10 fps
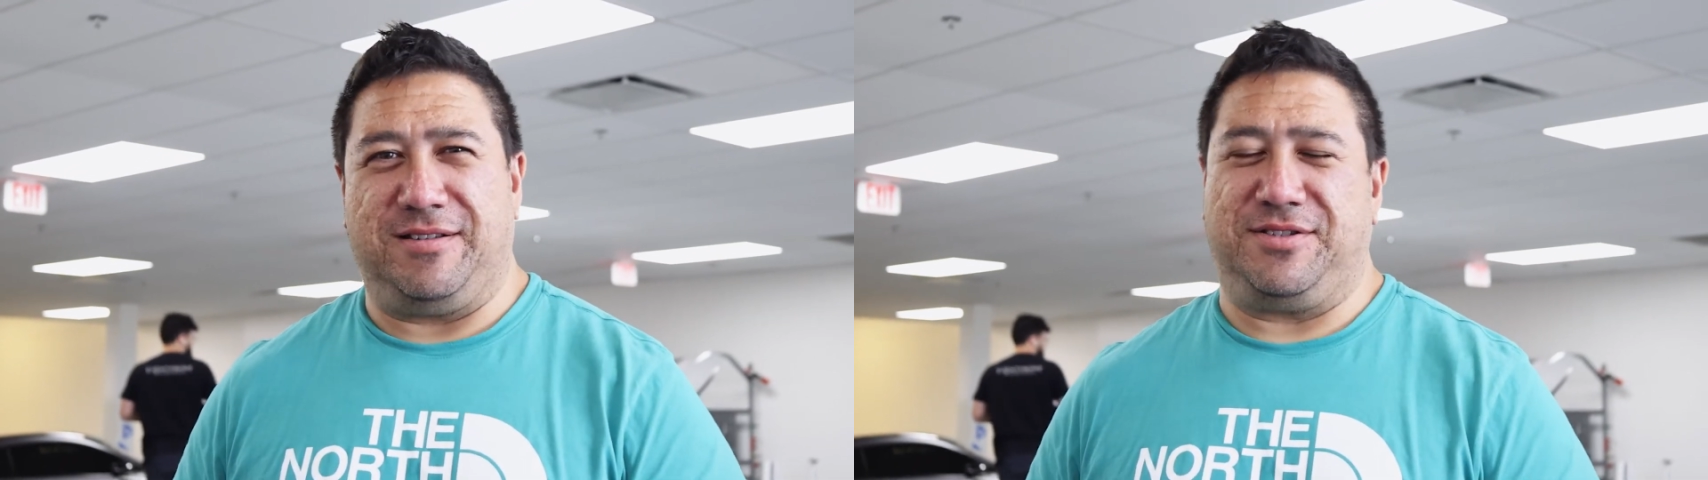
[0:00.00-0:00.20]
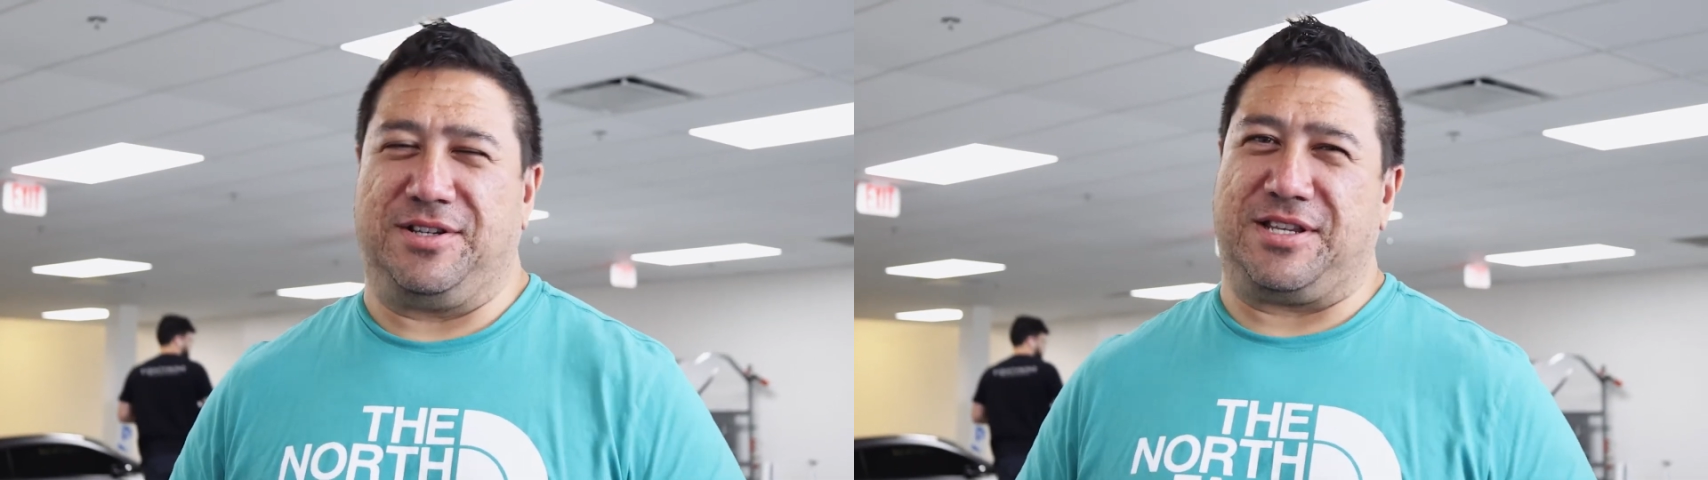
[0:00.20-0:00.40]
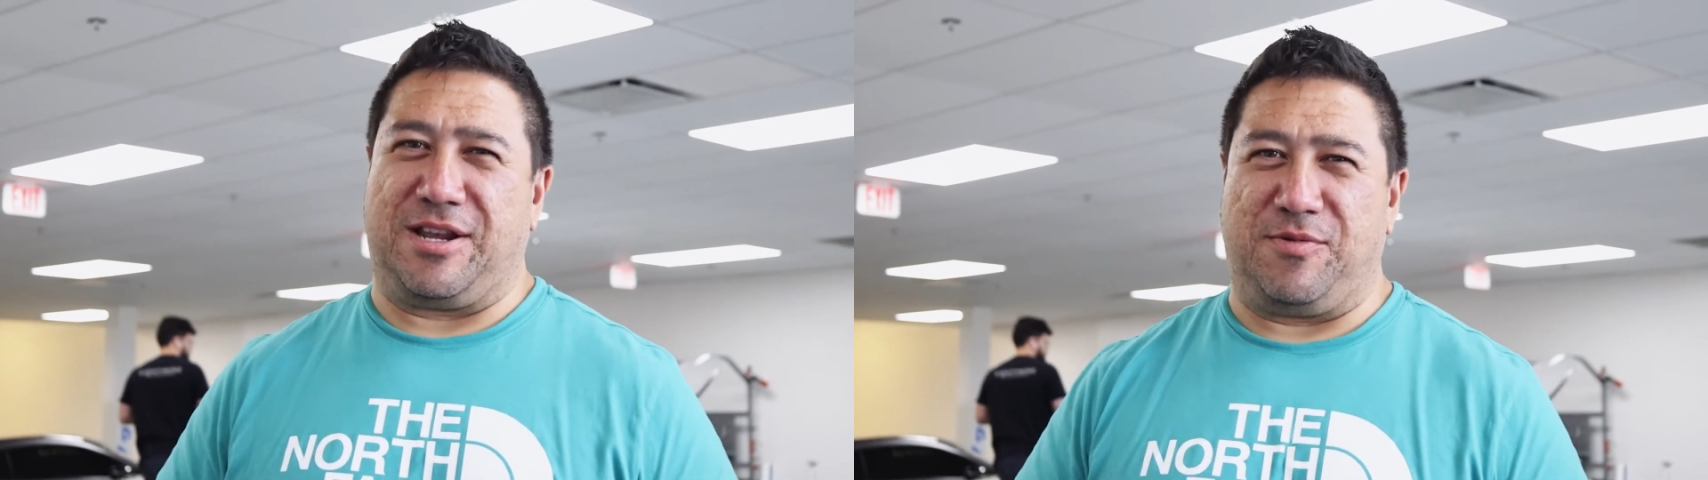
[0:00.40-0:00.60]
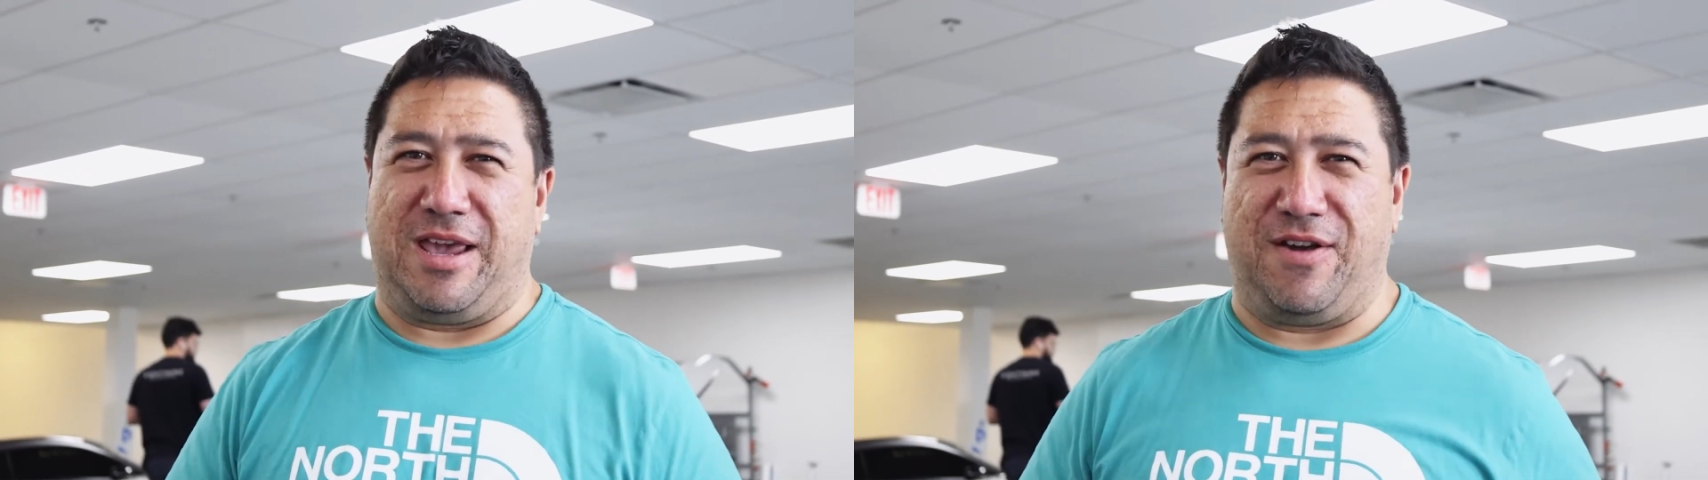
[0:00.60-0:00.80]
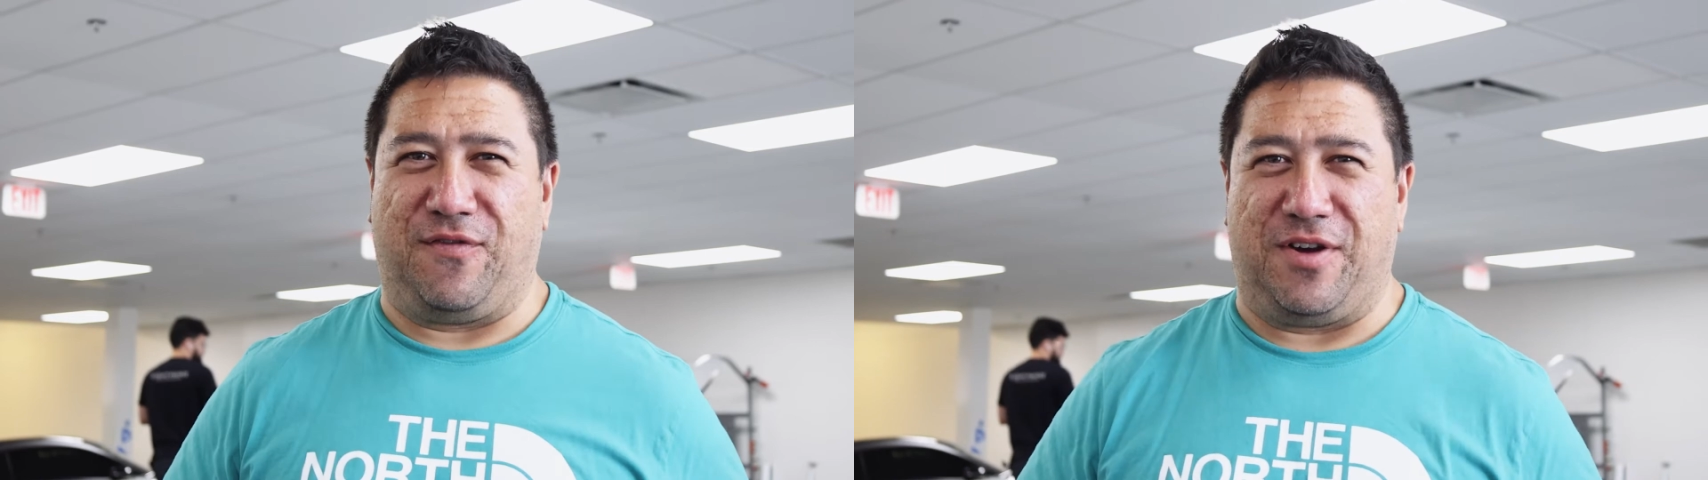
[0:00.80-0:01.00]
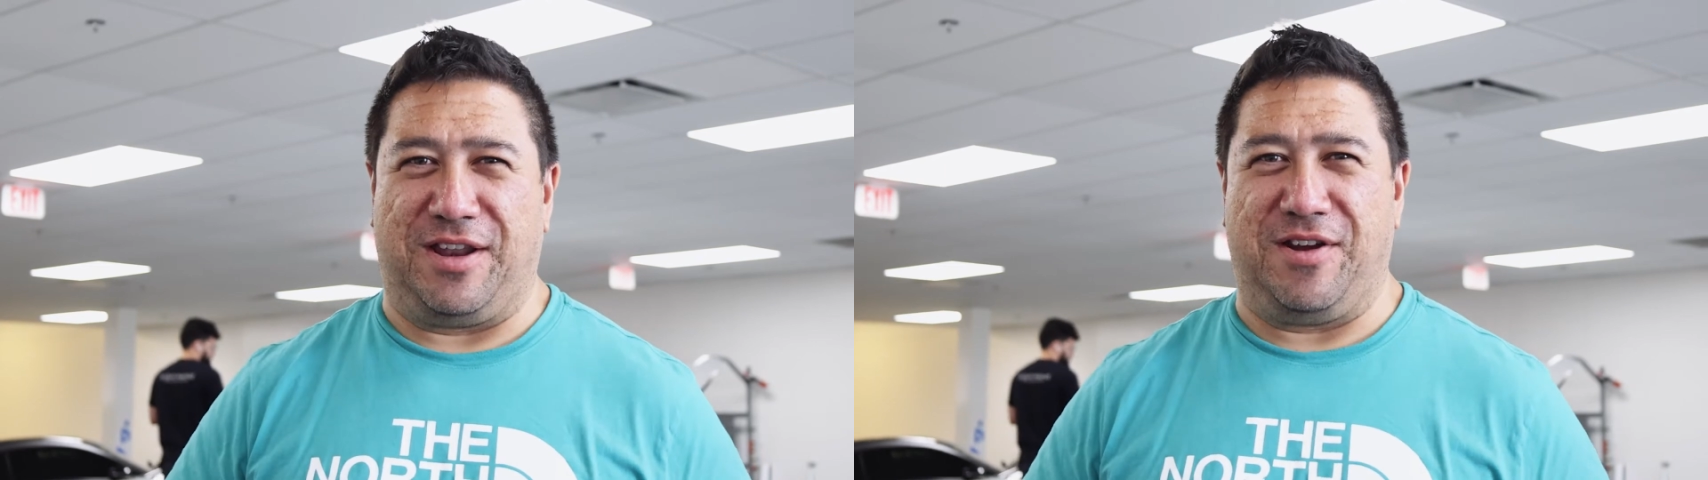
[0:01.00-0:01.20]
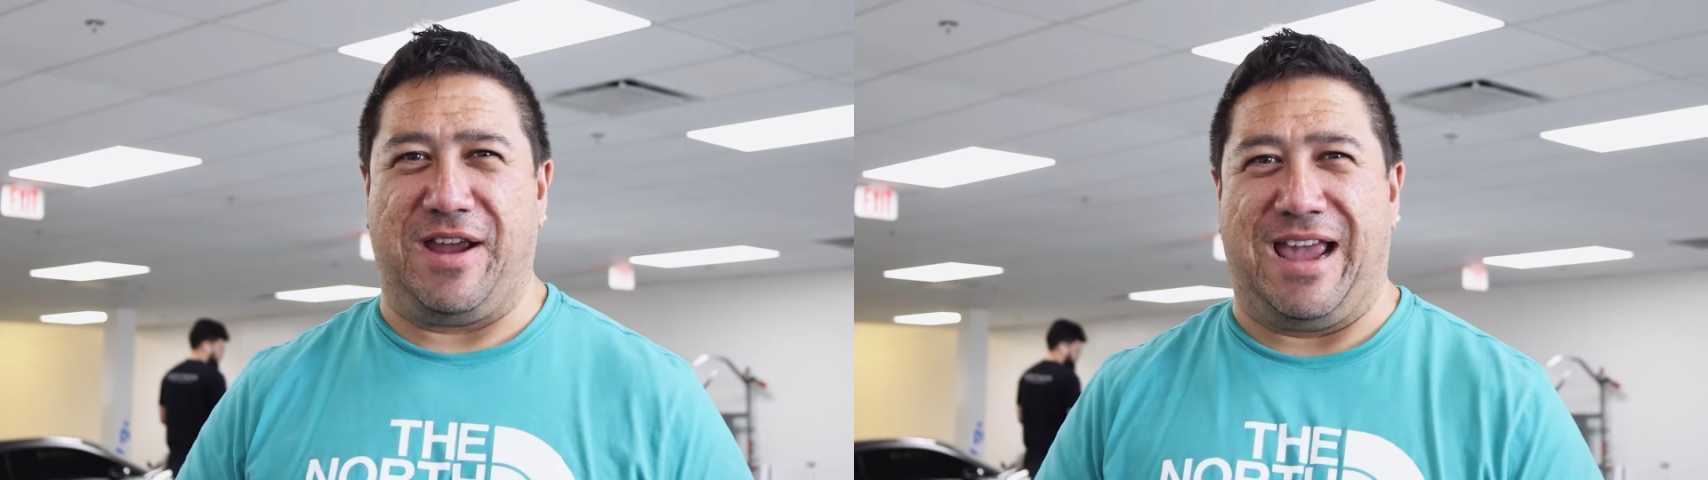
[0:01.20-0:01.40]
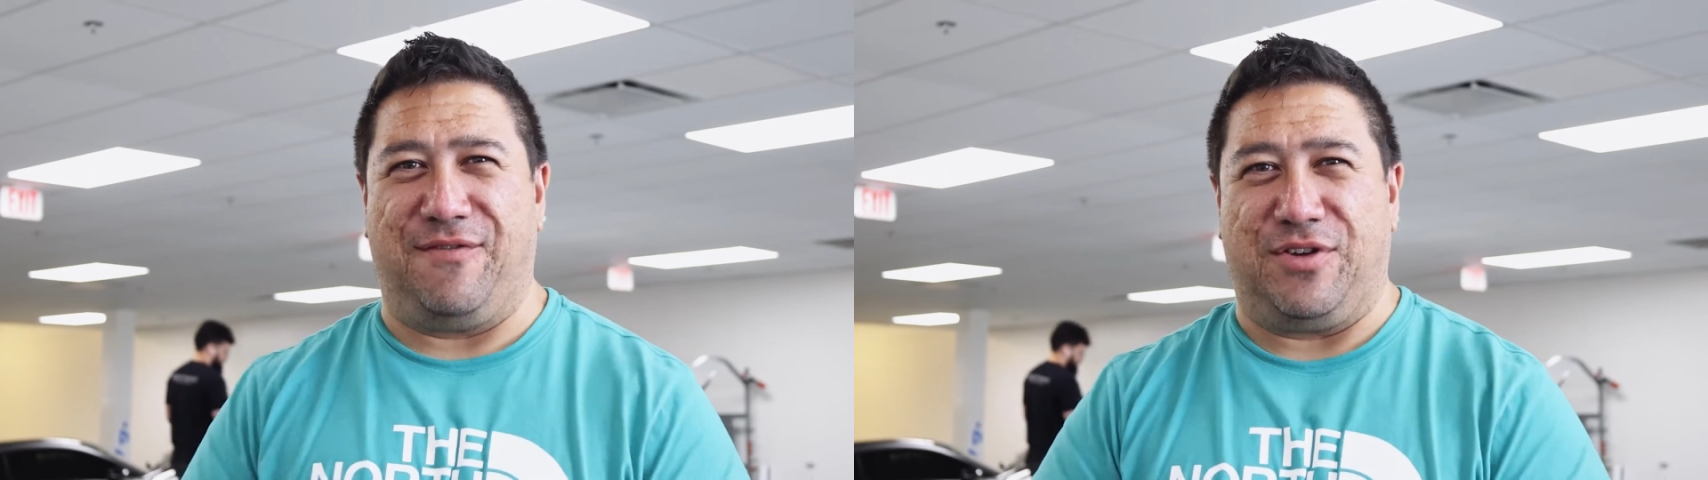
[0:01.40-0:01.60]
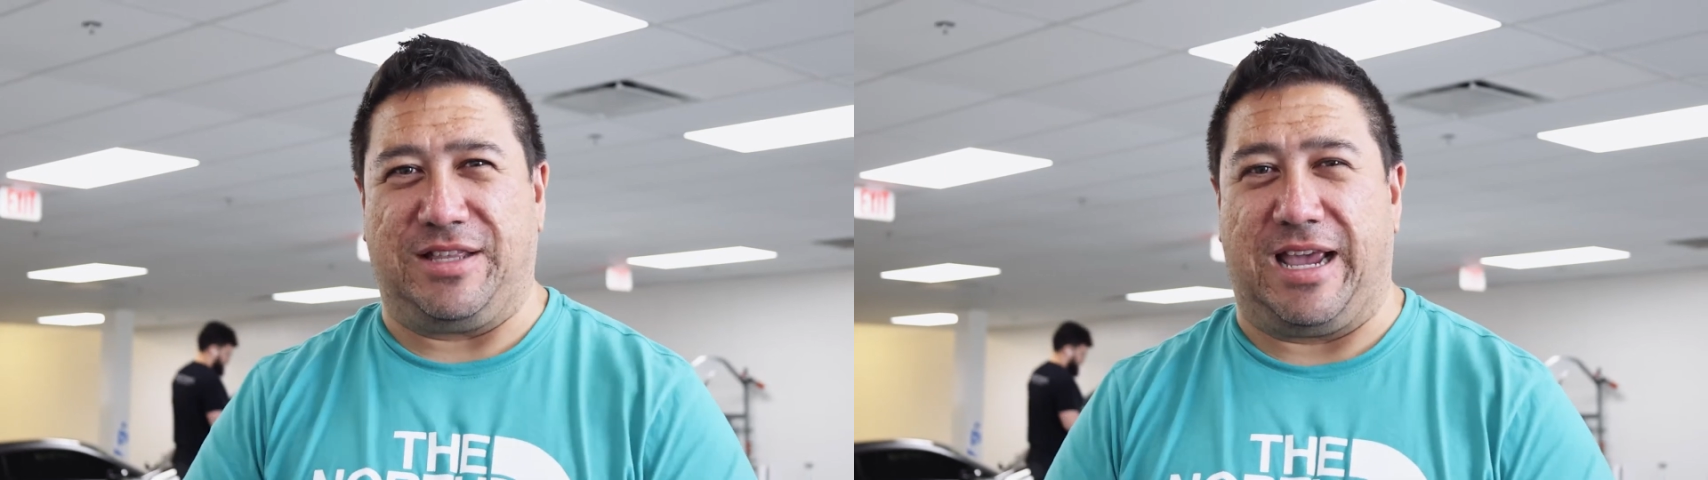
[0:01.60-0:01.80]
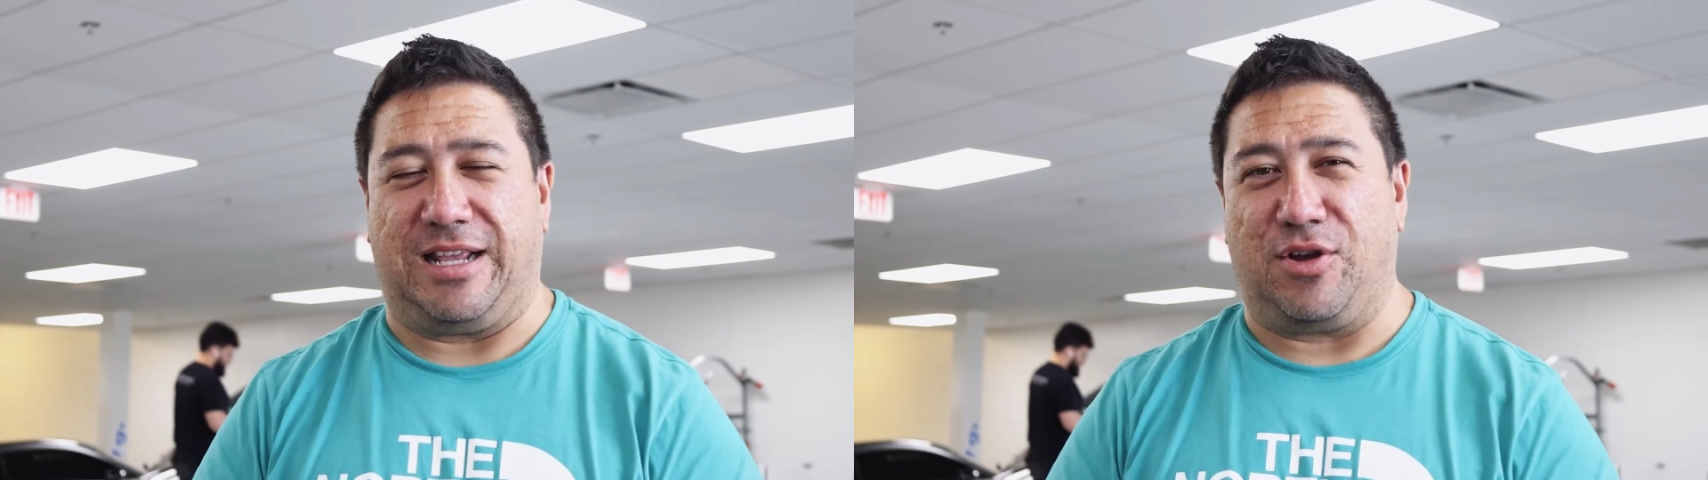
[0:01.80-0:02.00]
just like we have fun here every day.